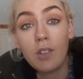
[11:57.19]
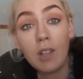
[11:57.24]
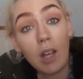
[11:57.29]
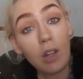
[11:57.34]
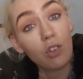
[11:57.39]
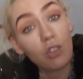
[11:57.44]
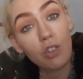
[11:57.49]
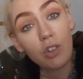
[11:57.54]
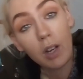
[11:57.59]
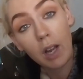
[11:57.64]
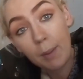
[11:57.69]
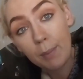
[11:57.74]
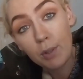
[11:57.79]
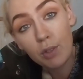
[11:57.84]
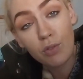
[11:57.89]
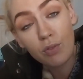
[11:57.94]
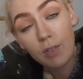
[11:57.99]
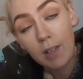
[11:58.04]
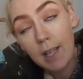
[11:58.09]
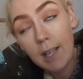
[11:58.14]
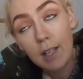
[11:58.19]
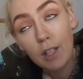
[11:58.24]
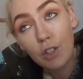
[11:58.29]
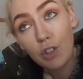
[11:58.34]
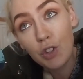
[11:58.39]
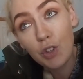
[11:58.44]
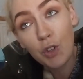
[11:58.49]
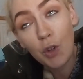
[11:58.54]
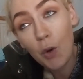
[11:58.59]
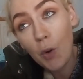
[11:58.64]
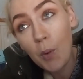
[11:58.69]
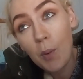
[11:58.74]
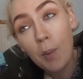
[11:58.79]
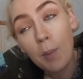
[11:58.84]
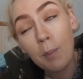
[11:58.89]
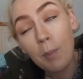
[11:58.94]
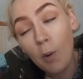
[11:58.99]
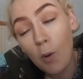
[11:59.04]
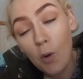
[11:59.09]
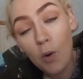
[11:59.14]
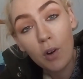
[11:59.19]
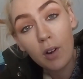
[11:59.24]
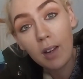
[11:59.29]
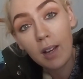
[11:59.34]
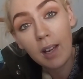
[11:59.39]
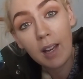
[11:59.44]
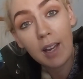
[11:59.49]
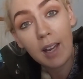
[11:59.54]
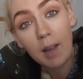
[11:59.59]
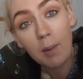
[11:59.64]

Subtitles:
yesterday I was feeling so poorly.